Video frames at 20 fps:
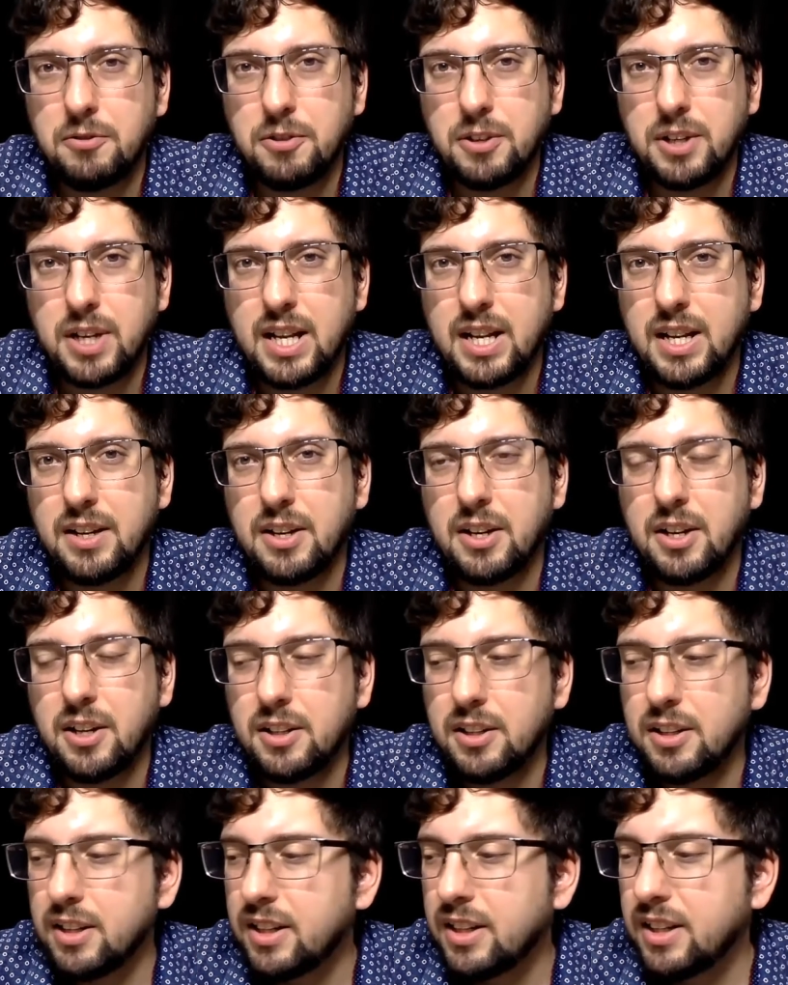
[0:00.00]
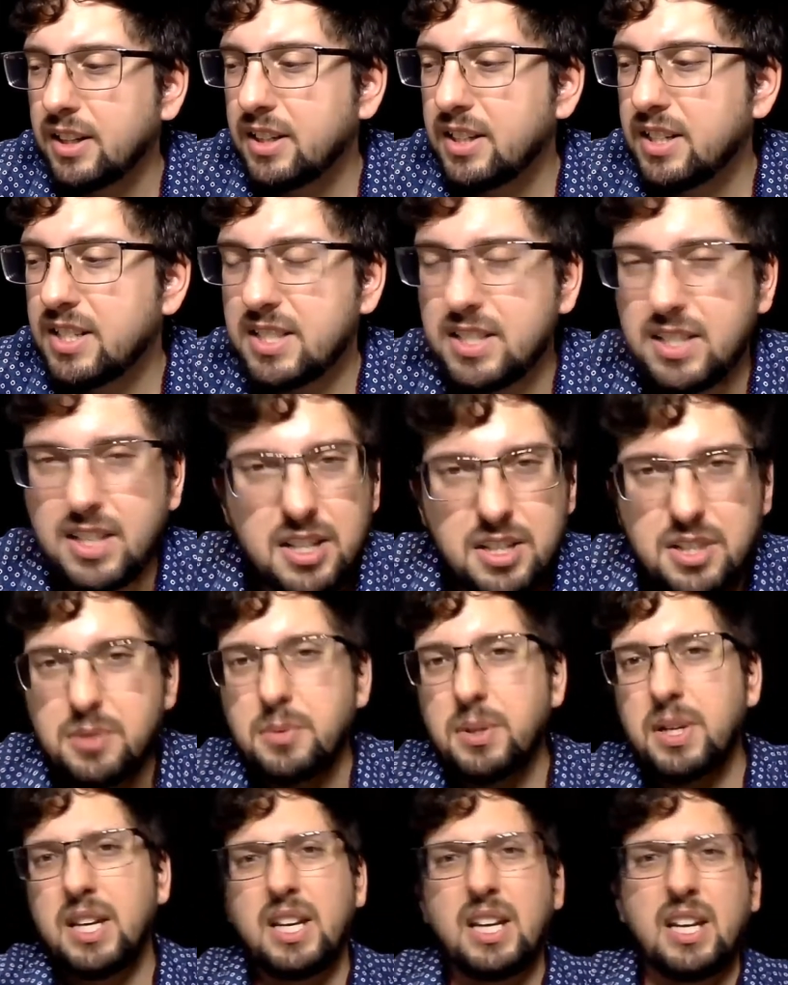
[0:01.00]
for that at all. It's not
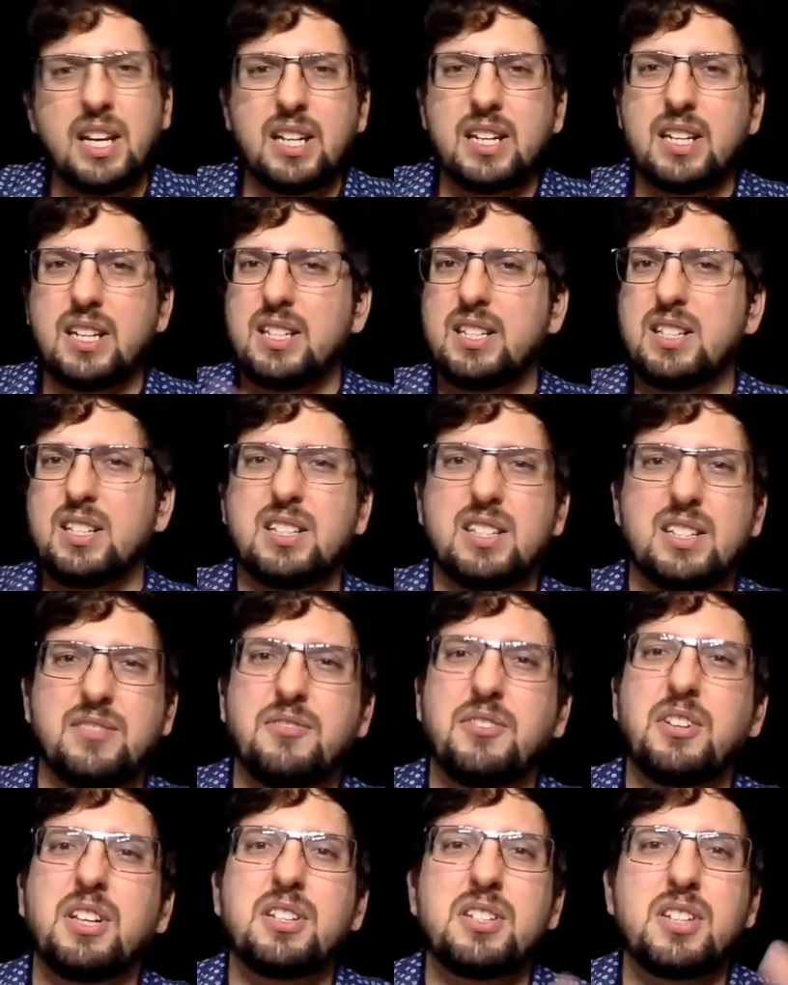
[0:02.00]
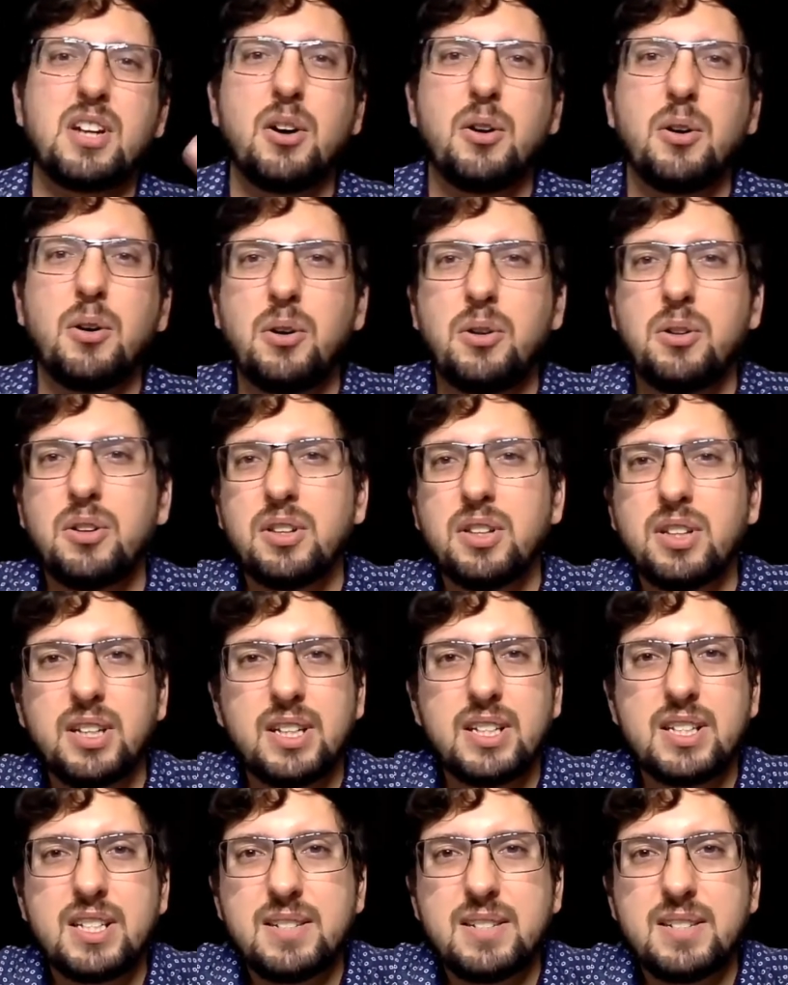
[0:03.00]
sweet. It feels old.